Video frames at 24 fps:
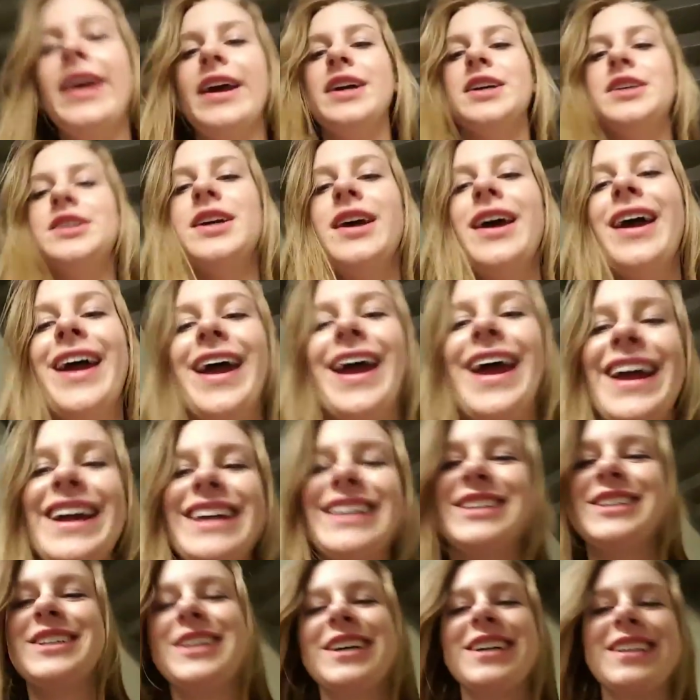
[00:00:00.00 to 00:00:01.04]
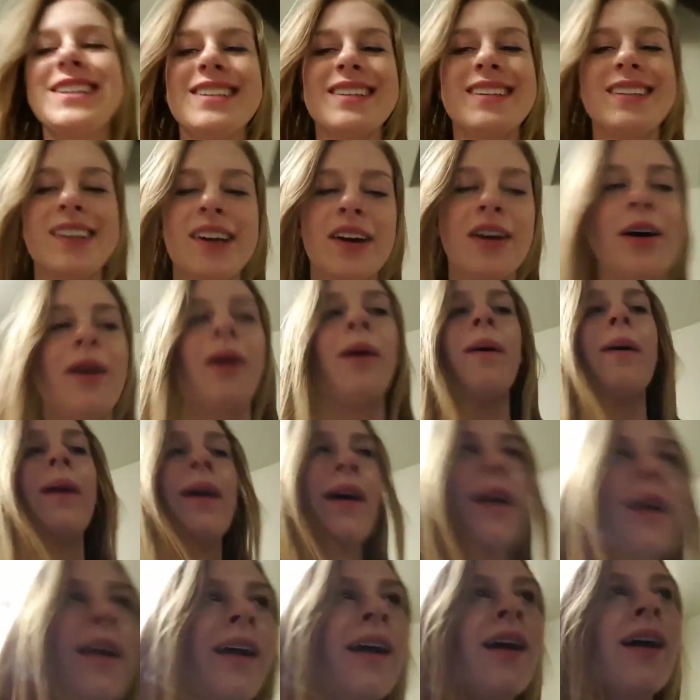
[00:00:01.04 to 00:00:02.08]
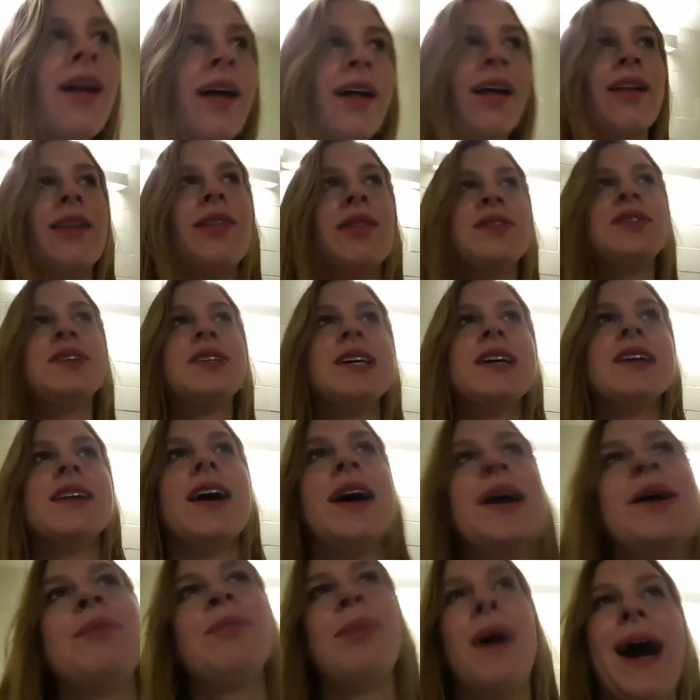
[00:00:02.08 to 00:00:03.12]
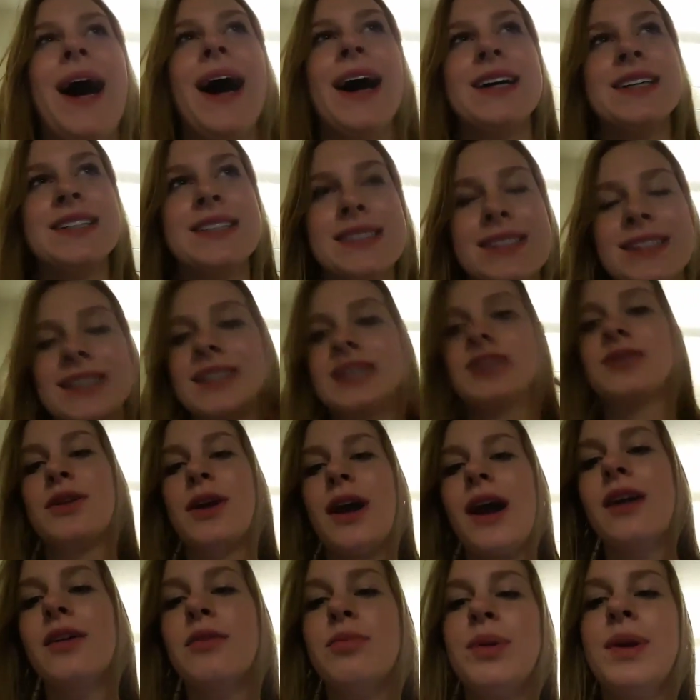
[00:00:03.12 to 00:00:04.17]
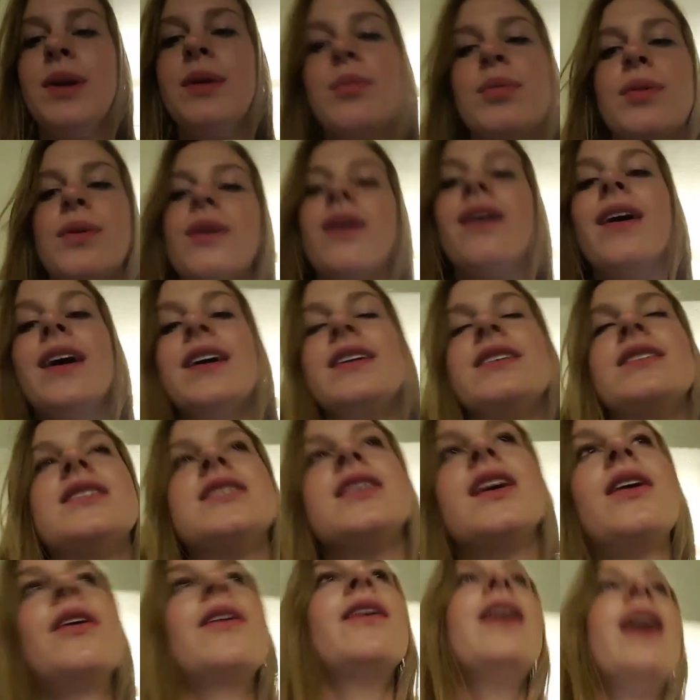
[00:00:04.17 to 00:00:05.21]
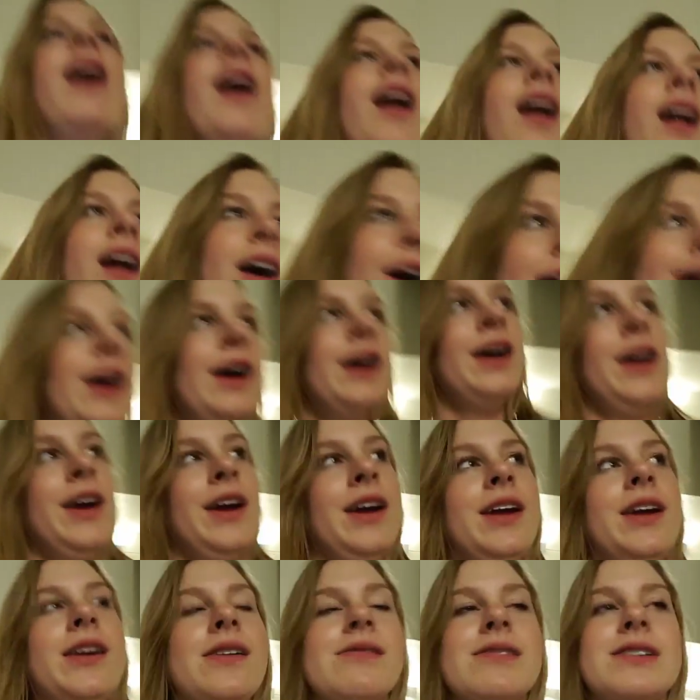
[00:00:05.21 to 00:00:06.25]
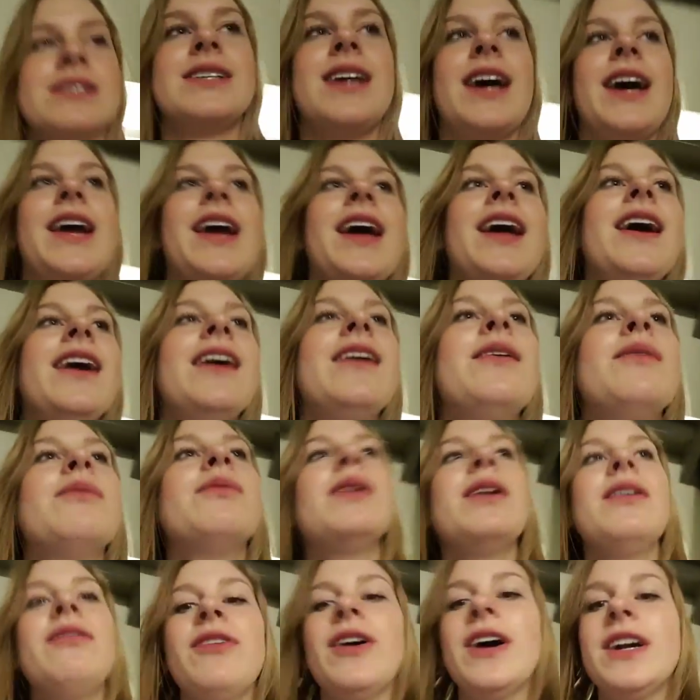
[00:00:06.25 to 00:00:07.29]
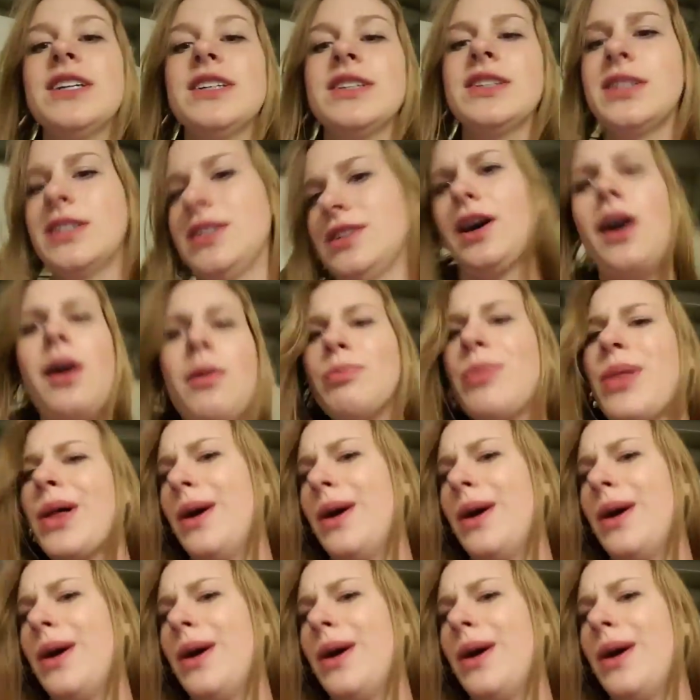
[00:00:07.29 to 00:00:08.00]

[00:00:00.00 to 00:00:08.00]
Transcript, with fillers: anxious to go to like pass this crowd of people. And so he was like, what if I just stop